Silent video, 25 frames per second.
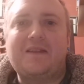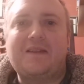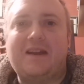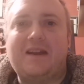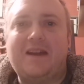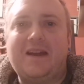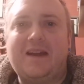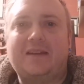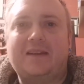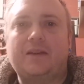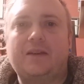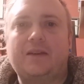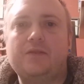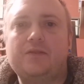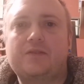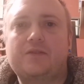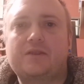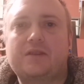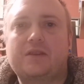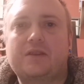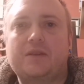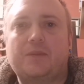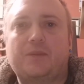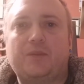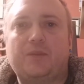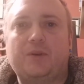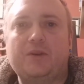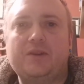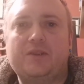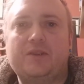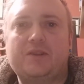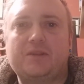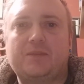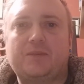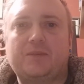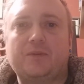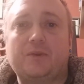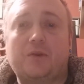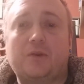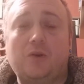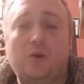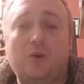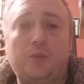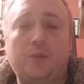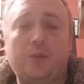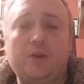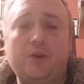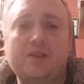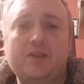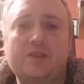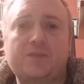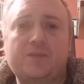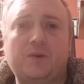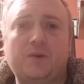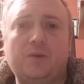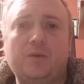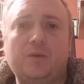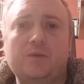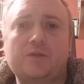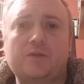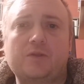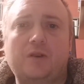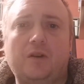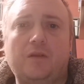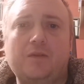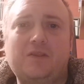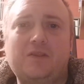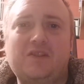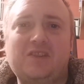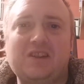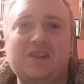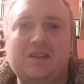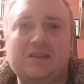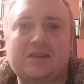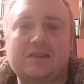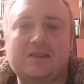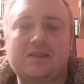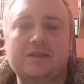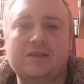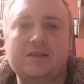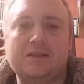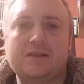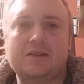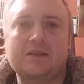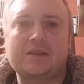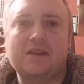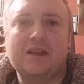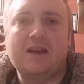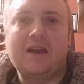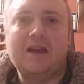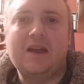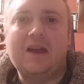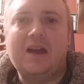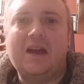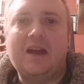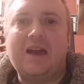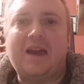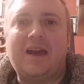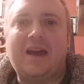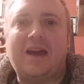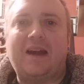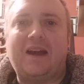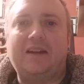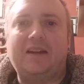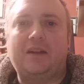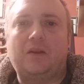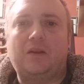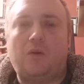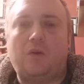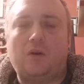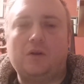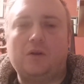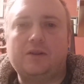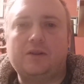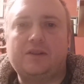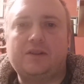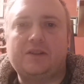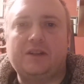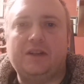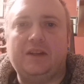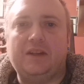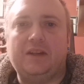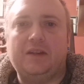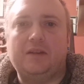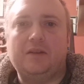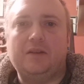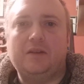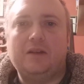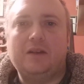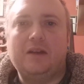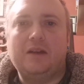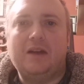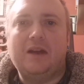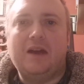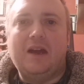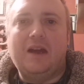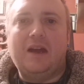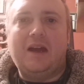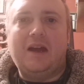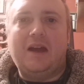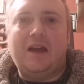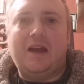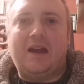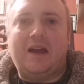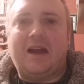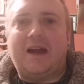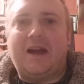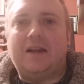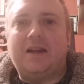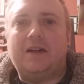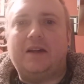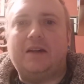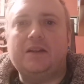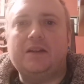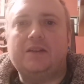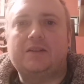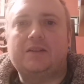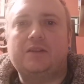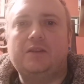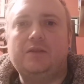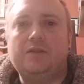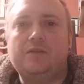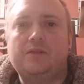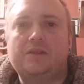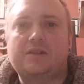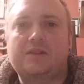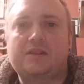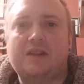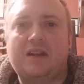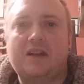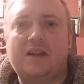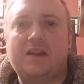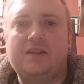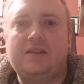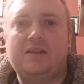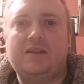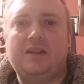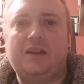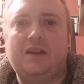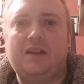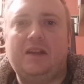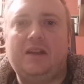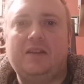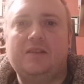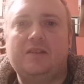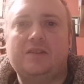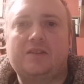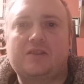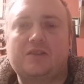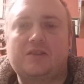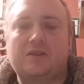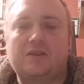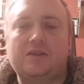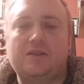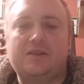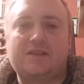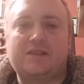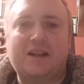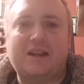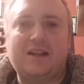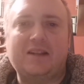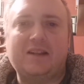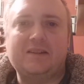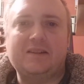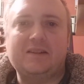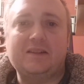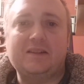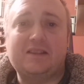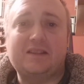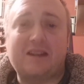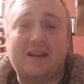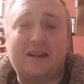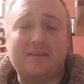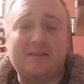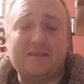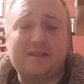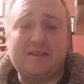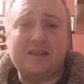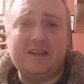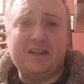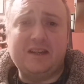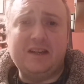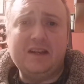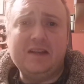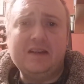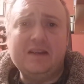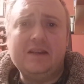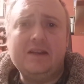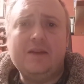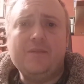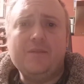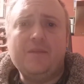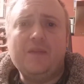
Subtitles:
that echoes the core principles of justice and equality. Allies who stand in solidarity